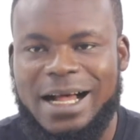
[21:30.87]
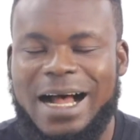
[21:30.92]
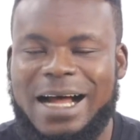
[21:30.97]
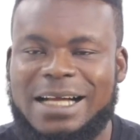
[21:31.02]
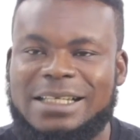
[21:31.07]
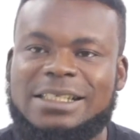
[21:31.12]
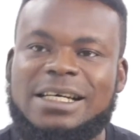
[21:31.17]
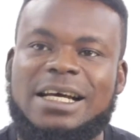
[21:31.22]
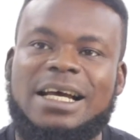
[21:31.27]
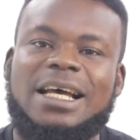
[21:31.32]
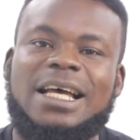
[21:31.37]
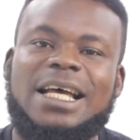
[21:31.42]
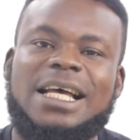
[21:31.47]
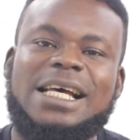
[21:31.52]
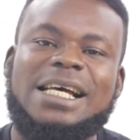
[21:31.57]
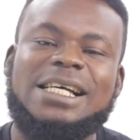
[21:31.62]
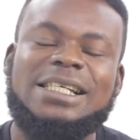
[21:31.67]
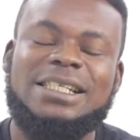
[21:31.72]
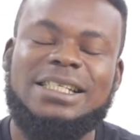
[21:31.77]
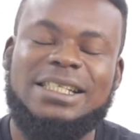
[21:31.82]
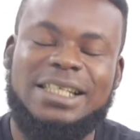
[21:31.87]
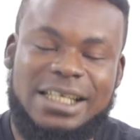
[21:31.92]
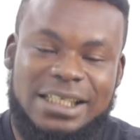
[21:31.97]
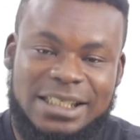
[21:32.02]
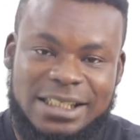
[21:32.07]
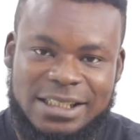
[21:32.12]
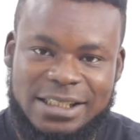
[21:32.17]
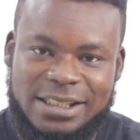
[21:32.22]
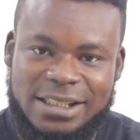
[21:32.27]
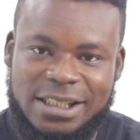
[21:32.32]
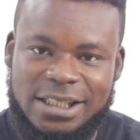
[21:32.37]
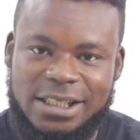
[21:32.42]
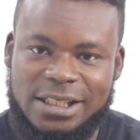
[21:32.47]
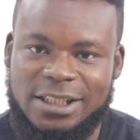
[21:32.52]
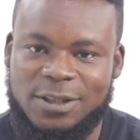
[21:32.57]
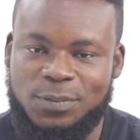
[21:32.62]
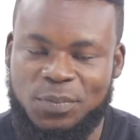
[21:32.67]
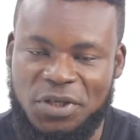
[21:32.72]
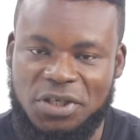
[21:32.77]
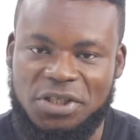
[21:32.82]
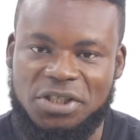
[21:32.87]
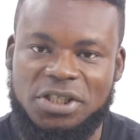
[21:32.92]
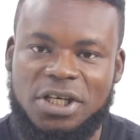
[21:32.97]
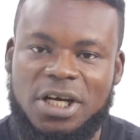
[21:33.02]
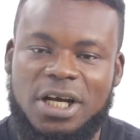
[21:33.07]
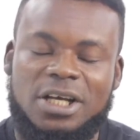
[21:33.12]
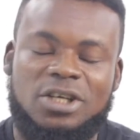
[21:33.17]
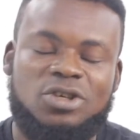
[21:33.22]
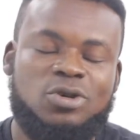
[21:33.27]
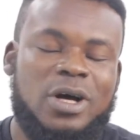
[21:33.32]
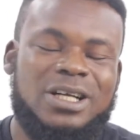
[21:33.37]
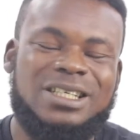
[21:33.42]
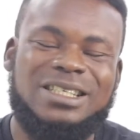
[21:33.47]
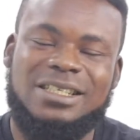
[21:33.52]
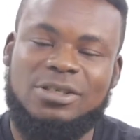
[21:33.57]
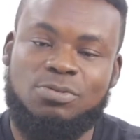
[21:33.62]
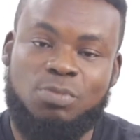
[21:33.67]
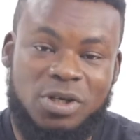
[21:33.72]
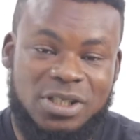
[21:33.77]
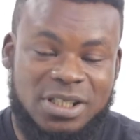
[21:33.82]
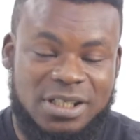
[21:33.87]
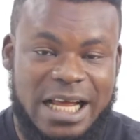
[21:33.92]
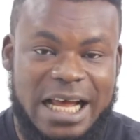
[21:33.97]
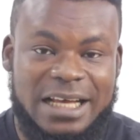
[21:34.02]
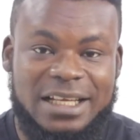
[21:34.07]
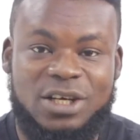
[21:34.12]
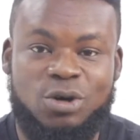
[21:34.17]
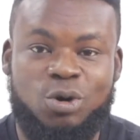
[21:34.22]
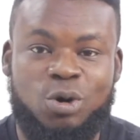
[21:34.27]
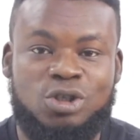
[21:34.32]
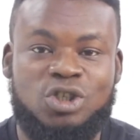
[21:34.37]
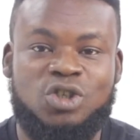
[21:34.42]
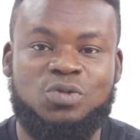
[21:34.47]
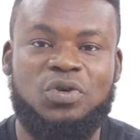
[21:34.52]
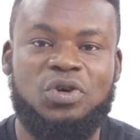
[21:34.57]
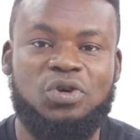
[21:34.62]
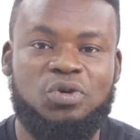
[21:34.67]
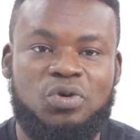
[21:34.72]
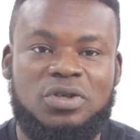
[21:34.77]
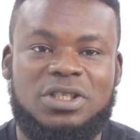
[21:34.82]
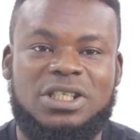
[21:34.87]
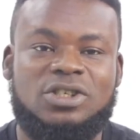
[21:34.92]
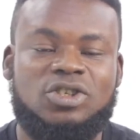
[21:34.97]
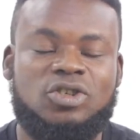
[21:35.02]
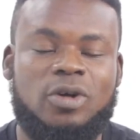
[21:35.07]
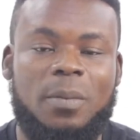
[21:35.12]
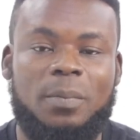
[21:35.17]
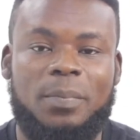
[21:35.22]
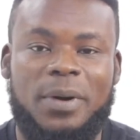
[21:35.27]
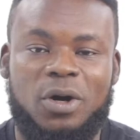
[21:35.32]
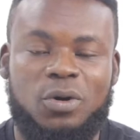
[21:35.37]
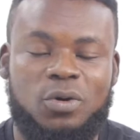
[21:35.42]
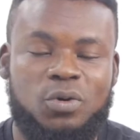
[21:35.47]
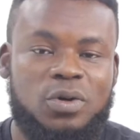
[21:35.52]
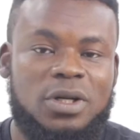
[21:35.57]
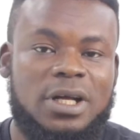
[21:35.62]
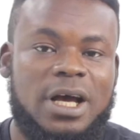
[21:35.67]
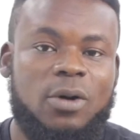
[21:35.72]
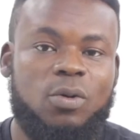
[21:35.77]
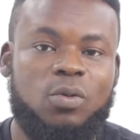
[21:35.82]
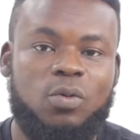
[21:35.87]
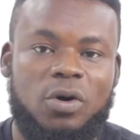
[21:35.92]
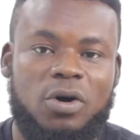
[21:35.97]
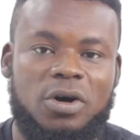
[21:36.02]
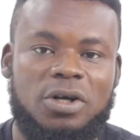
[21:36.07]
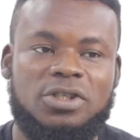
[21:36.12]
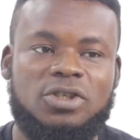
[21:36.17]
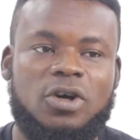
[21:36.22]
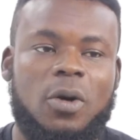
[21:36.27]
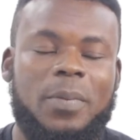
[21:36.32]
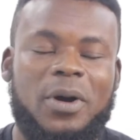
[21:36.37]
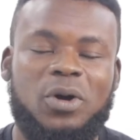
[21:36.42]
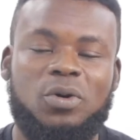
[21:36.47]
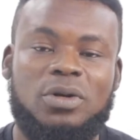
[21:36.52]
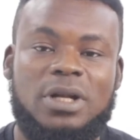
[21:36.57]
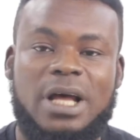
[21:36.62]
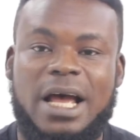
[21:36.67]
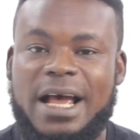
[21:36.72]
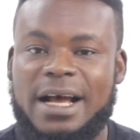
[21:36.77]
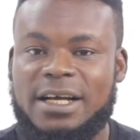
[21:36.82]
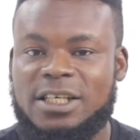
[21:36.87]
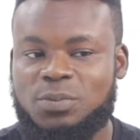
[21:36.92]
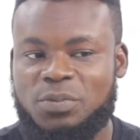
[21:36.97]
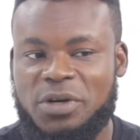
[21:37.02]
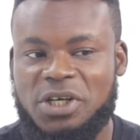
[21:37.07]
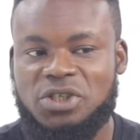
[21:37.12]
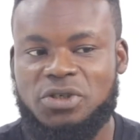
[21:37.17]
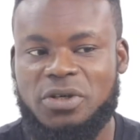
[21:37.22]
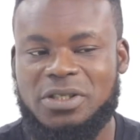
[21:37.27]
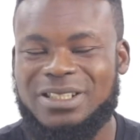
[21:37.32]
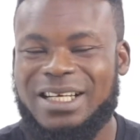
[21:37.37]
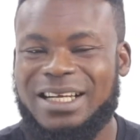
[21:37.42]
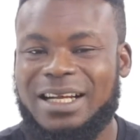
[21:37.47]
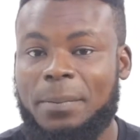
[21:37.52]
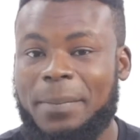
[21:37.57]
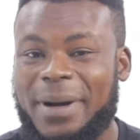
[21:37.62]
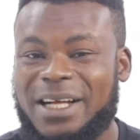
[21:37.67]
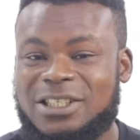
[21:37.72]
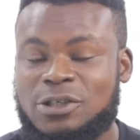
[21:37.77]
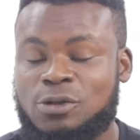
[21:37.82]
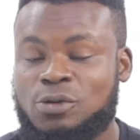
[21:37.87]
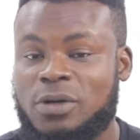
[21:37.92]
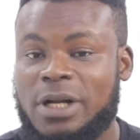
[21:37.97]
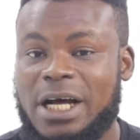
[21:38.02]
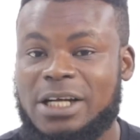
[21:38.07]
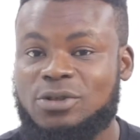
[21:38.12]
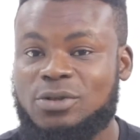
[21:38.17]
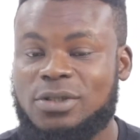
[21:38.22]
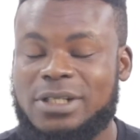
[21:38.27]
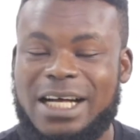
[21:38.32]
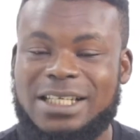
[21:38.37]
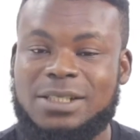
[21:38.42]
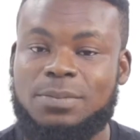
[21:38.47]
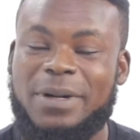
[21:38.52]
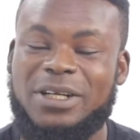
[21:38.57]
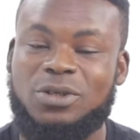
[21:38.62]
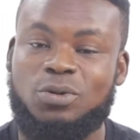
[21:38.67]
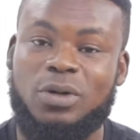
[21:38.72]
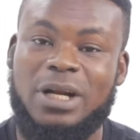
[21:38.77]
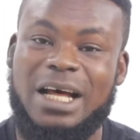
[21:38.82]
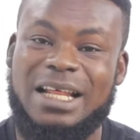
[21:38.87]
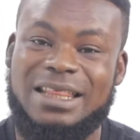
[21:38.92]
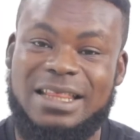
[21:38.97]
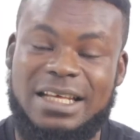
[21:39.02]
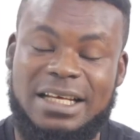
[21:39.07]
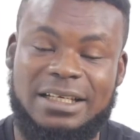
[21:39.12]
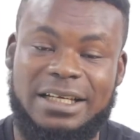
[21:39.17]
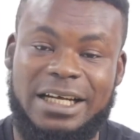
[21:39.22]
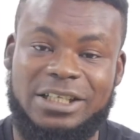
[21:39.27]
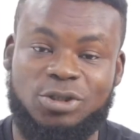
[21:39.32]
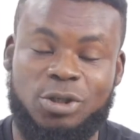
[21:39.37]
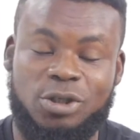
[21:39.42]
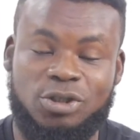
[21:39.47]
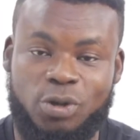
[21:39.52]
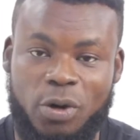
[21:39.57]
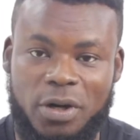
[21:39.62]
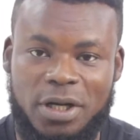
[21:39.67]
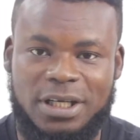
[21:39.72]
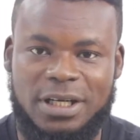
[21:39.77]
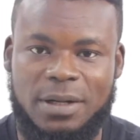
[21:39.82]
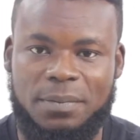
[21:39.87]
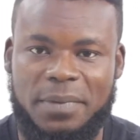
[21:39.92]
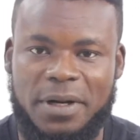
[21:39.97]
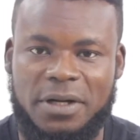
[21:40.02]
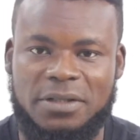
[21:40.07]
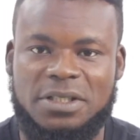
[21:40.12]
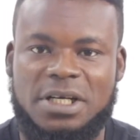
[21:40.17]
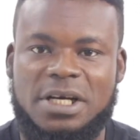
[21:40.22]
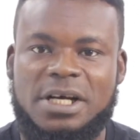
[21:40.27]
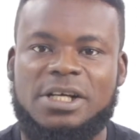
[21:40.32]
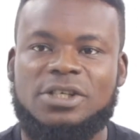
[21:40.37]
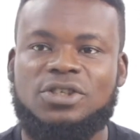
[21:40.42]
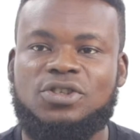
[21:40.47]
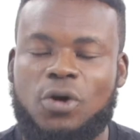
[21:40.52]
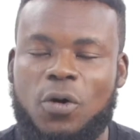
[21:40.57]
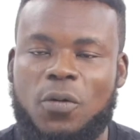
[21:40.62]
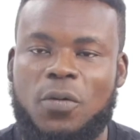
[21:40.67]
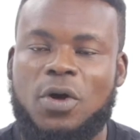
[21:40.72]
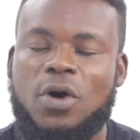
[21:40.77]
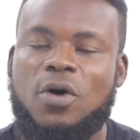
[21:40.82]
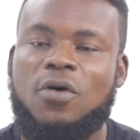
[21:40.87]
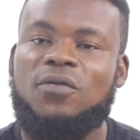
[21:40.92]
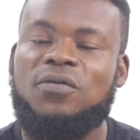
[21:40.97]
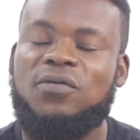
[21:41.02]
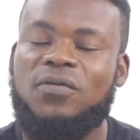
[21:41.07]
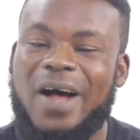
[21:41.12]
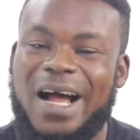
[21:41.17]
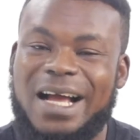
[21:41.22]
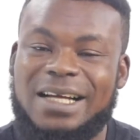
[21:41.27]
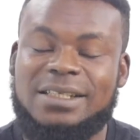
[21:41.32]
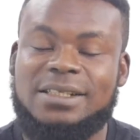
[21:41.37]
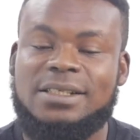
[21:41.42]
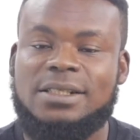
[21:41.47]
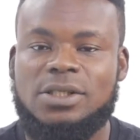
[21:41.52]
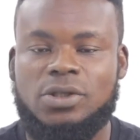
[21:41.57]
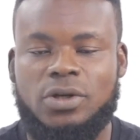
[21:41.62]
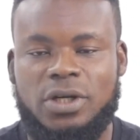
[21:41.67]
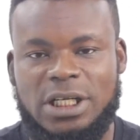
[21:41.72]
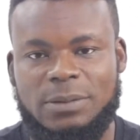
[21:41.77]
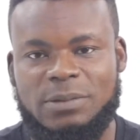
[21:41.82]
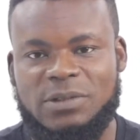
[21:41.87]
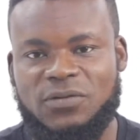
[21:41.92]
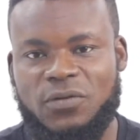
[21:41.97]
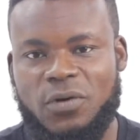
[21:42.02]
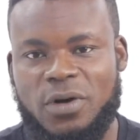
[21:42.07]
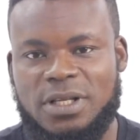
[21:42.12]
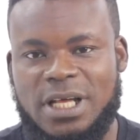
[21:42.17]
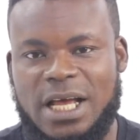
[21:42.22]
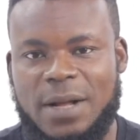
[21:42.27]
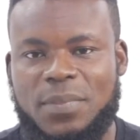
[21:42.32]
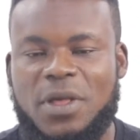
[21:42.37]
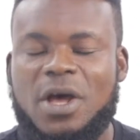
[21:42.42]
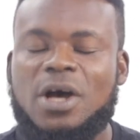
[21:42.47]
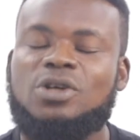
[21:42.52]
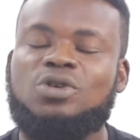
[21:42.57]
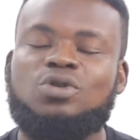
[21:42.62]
And in this speech, you are most likely going to be using some peculiar words or peculiar expressions that are particular to that particular thing that you're talking about. So find synonyms for them.